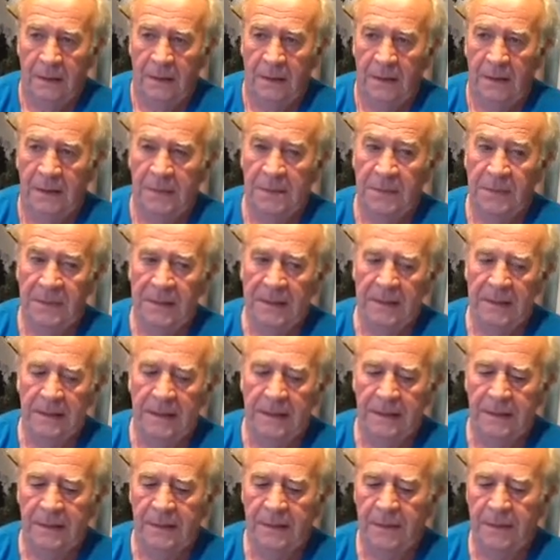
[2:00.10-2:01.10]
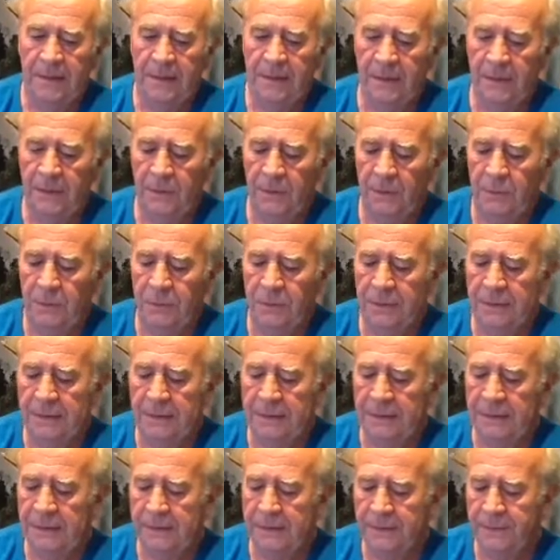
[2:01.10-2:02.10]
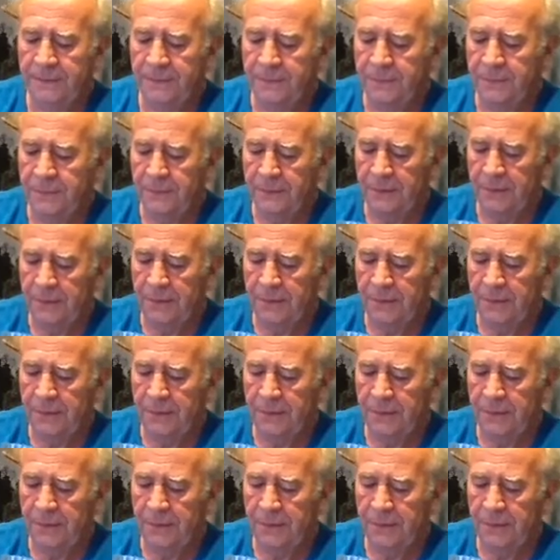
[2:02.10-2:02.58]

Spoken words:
let's bring it in. We'll do it. So